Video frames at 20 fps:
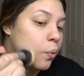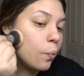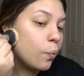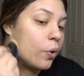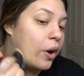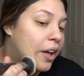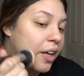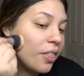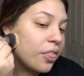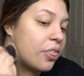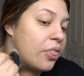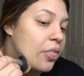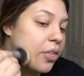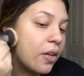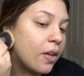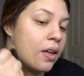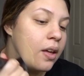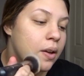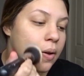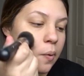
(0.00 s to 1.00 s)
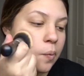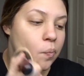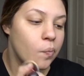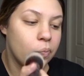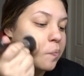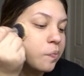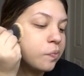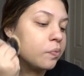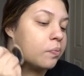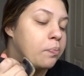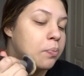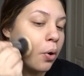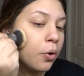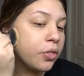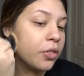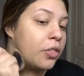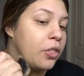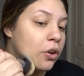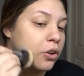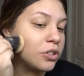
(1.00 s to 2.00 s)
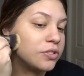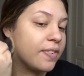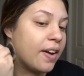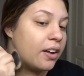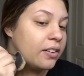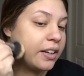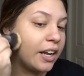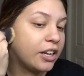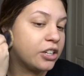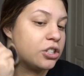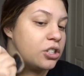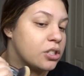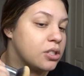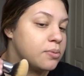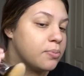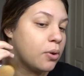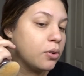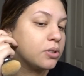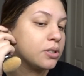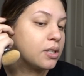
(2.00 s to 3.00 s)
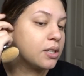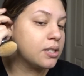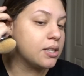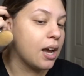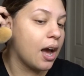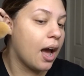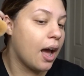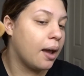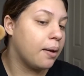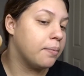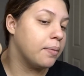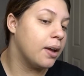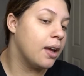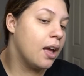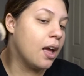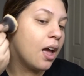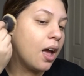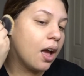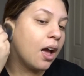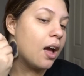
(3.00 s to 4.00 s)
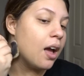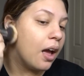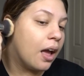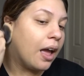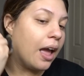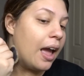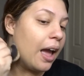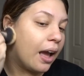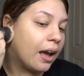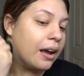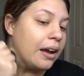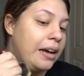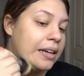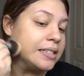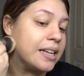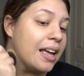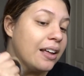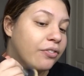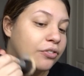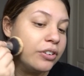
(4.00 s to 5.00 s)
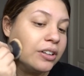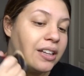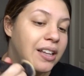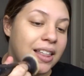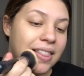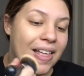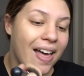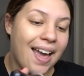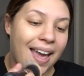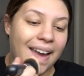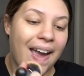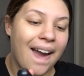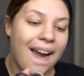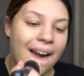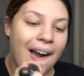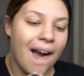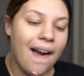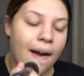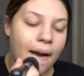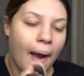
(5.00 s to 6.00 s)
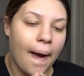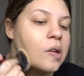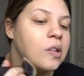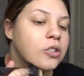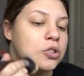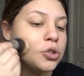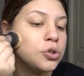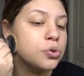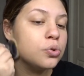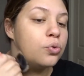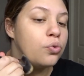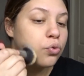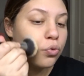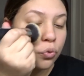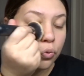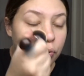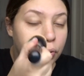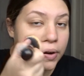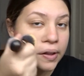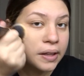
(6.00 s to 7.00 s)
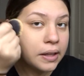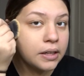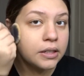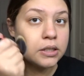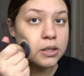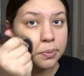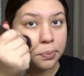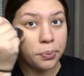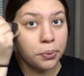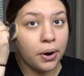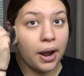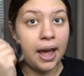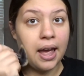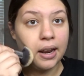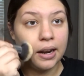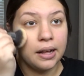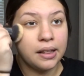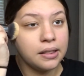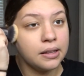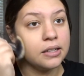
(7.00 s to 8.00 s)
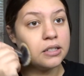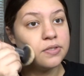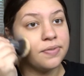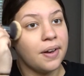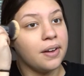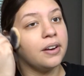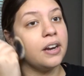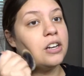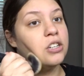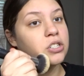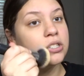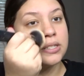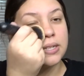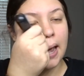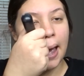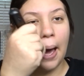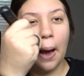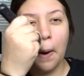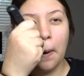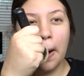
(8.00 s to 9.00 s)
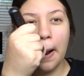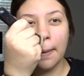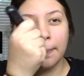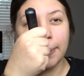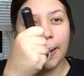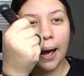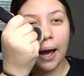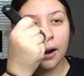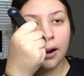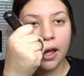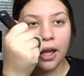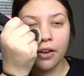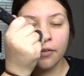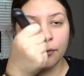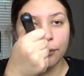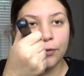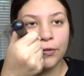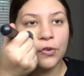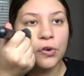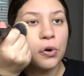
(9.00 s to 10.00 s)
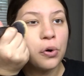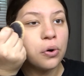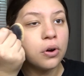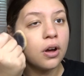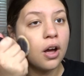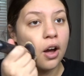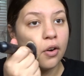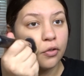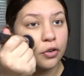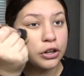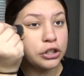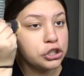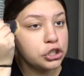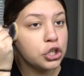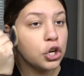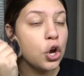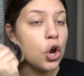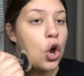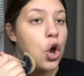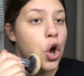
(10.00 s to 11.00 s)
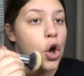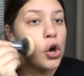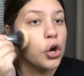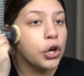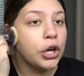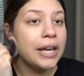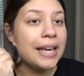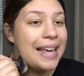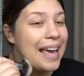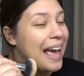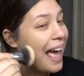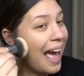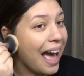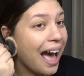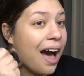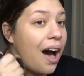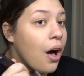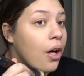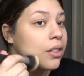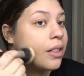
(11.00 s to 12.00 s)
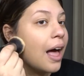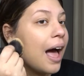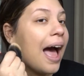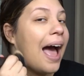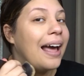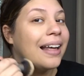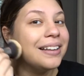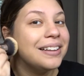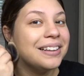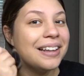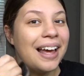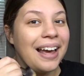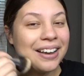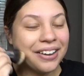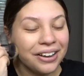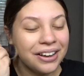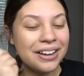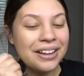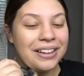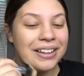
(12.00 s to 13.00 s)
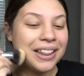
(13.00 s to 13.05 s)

with both of those foundations most of the time, because I really like to really spread these foundations out. I'm not a full coverage gal. I like